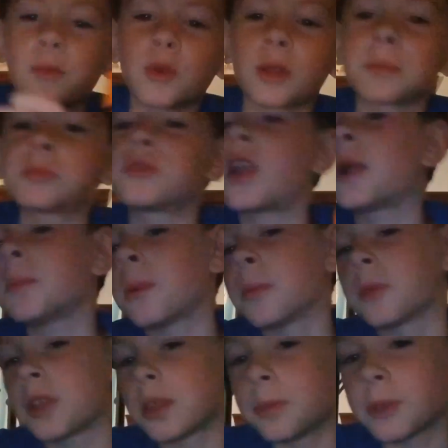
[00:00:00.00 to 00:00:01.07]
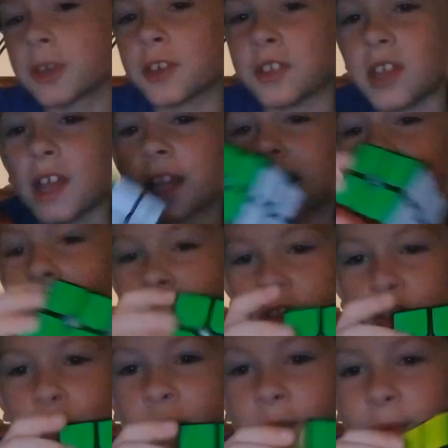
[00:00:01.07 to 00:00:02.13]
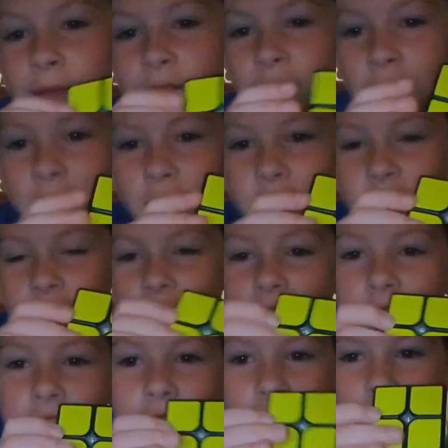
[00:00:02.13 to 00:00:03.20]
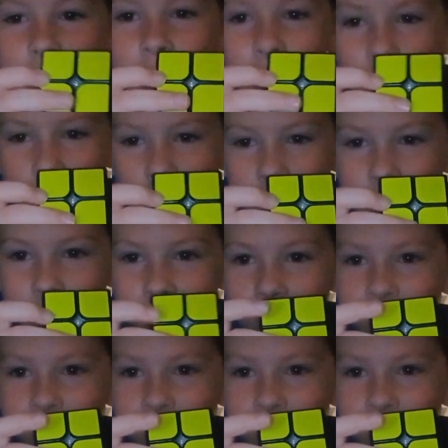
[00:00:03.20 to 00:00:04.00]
Well, probably, because I can't solve them fast. Okay.